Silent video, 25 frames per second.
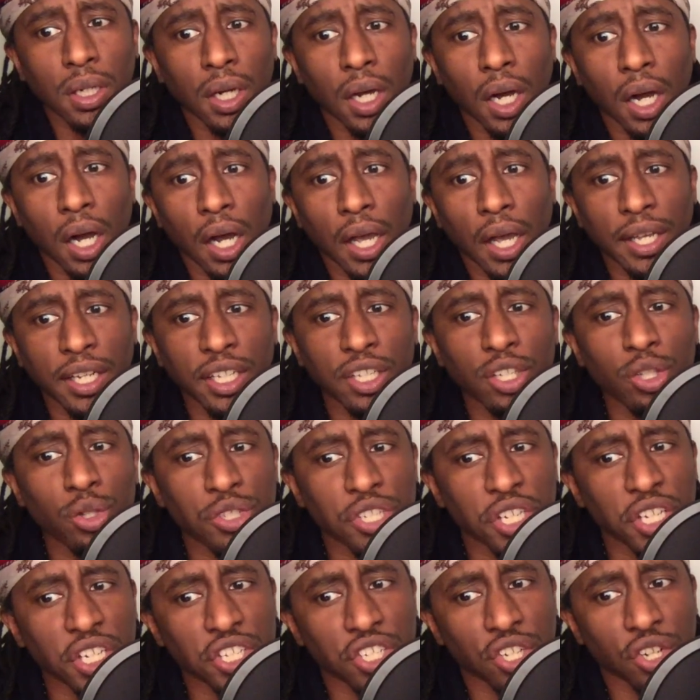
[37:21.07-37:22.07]
Uh, any new
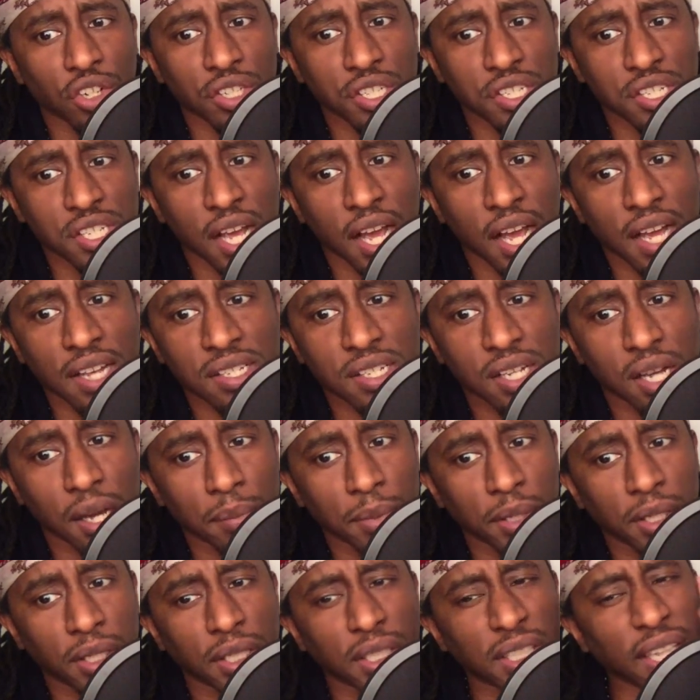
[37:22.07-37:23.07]
t-shirt designs
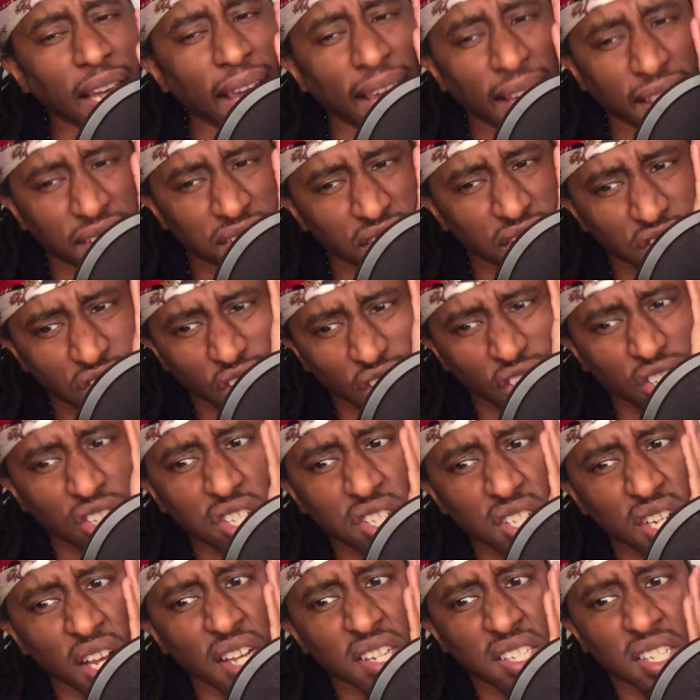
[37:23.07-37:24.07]
coming? Yeah, t-shirt
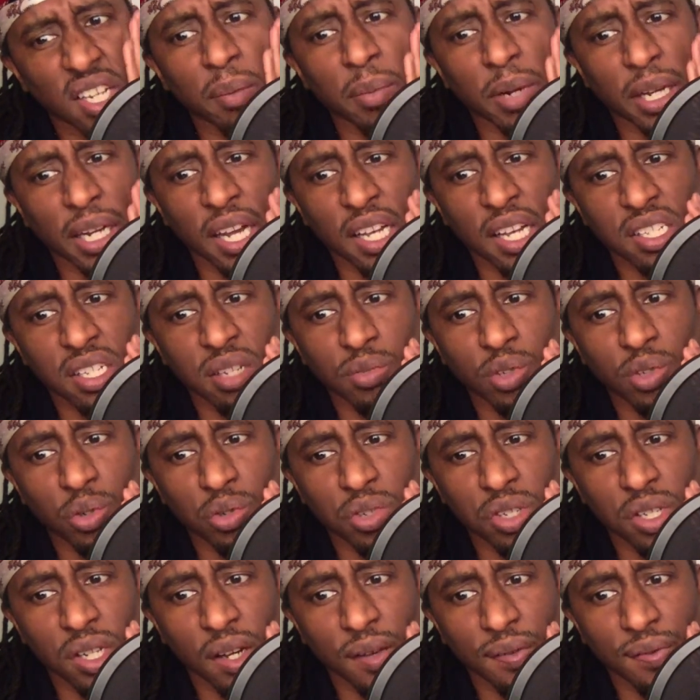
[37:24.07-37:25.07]
designs coming. I got some new
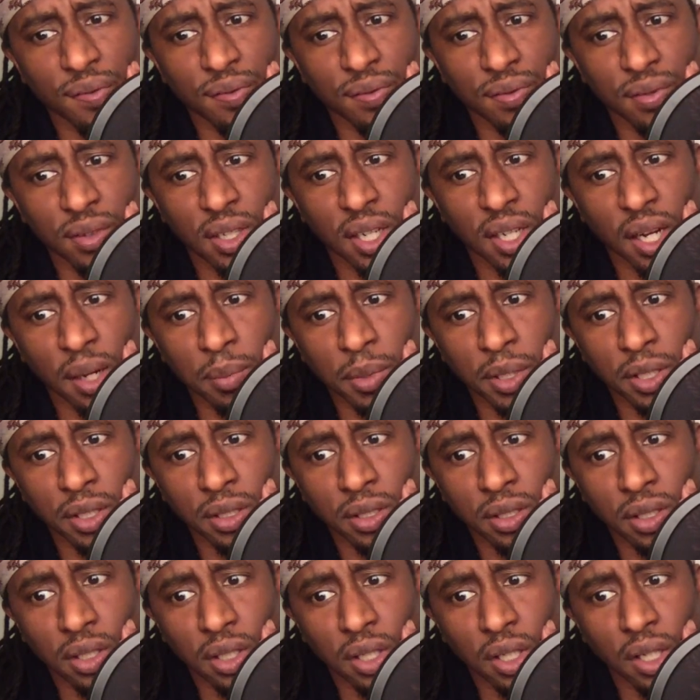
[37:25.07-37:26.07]
stuff
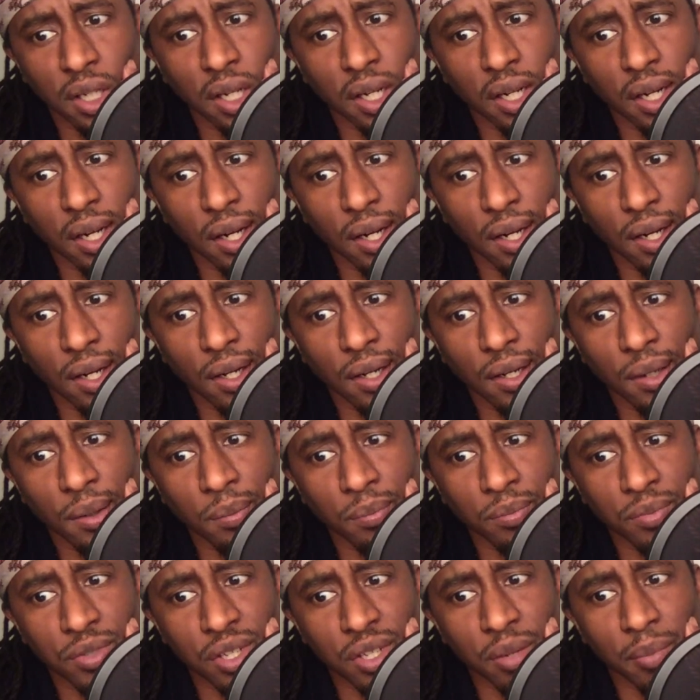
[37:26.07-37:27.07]
coming.
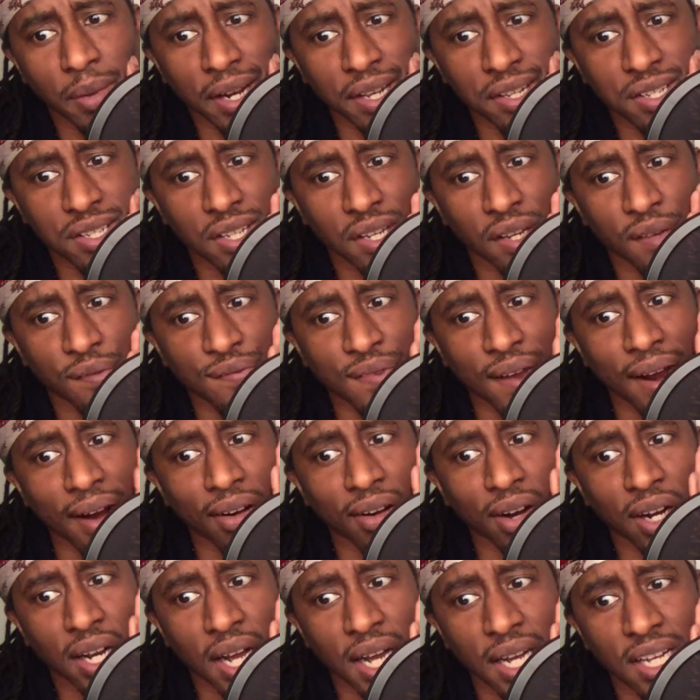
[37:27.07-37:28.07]
Um, somebody said
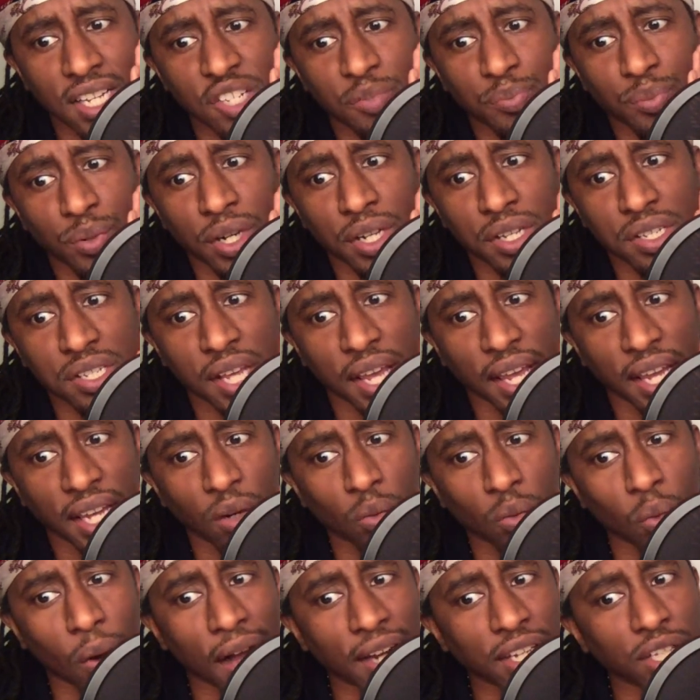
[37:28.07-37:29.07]
Farrakhan spreads
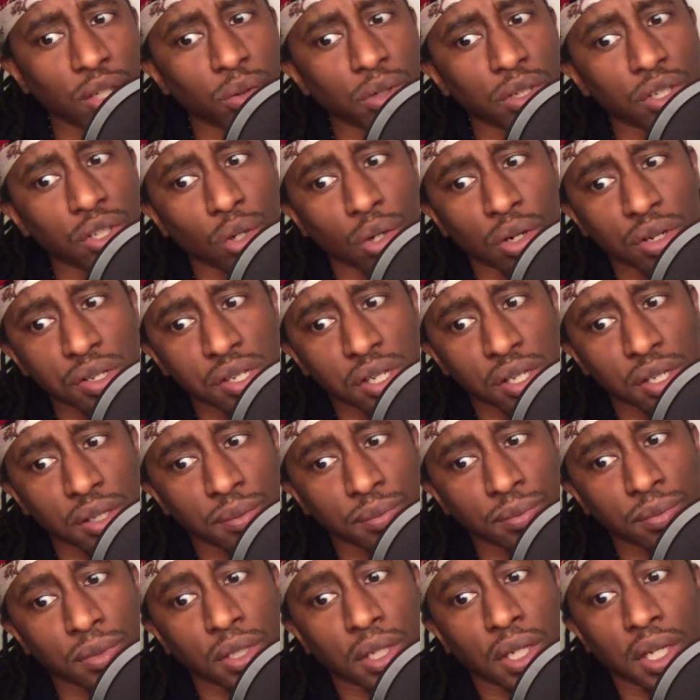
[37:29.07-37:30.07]
hate. Why do you endorse
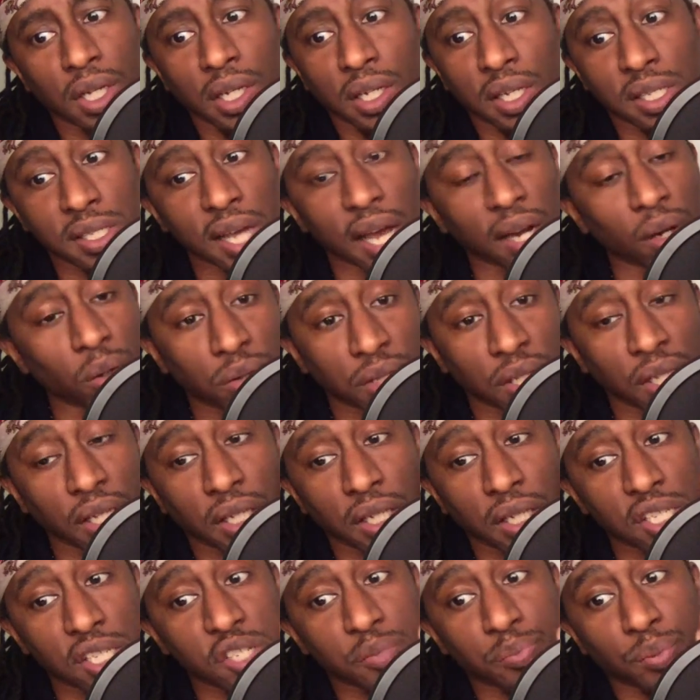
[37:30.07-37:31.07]
him? Cause I don't think
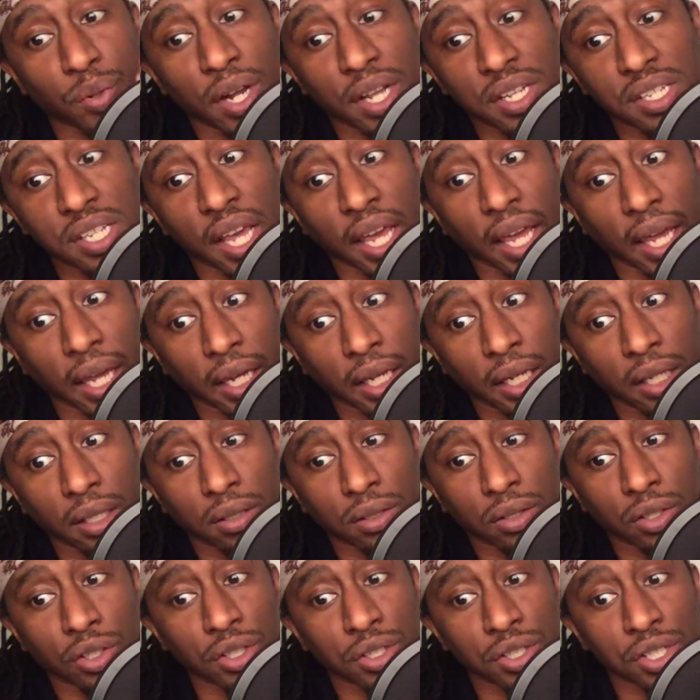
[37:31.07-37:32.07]
he spreads hate.
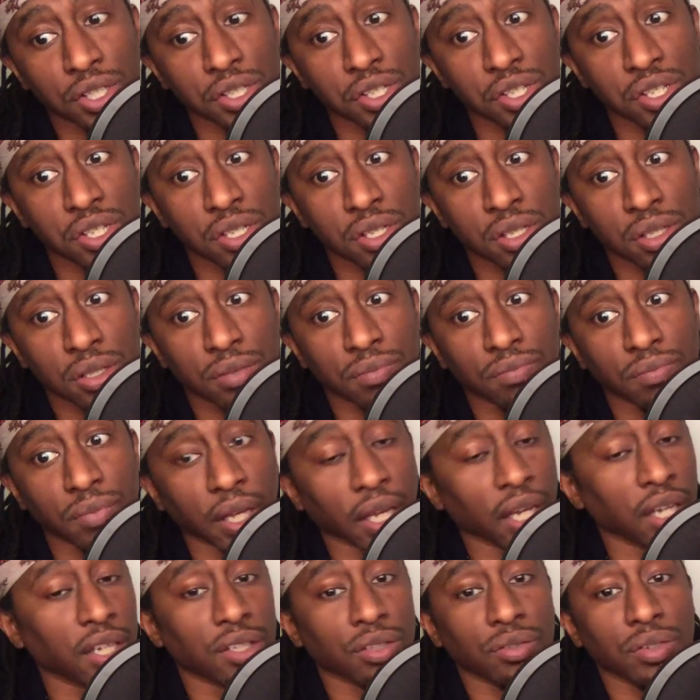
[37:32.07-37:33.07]
You're just
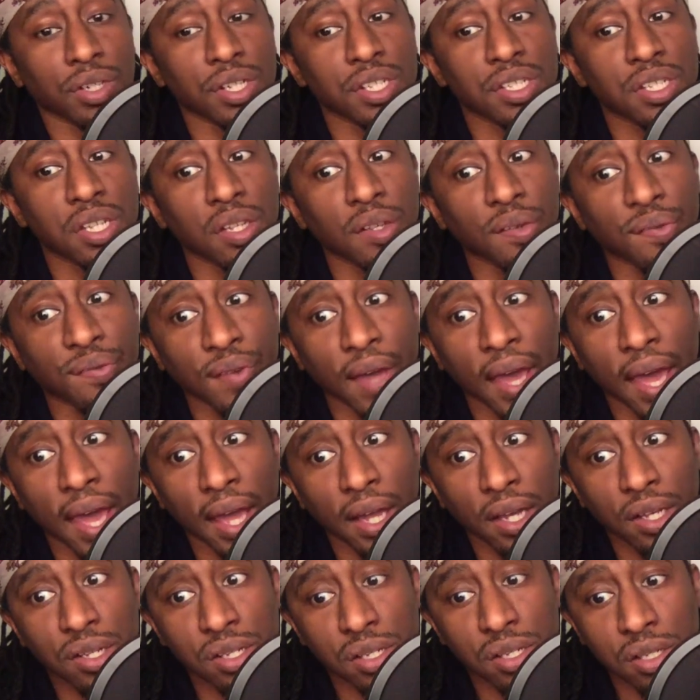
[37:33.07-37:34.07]
ignorant to the
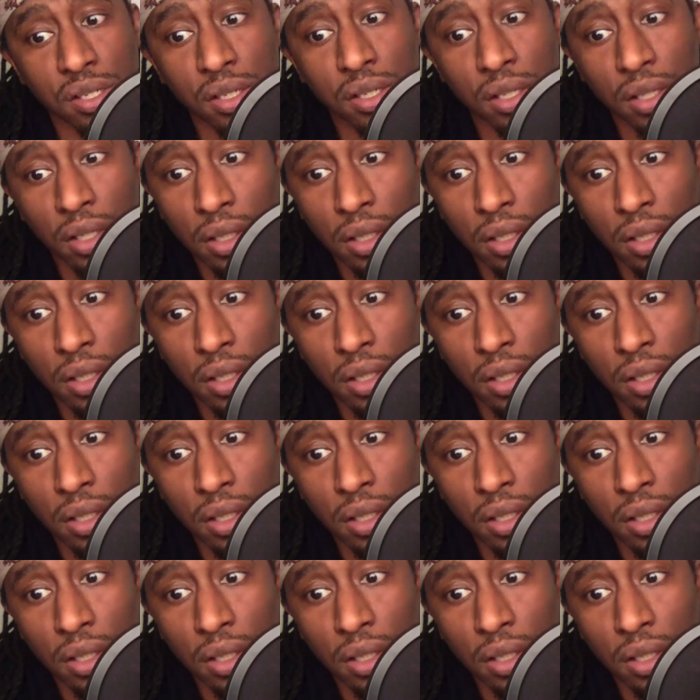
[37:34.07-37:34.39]
facts.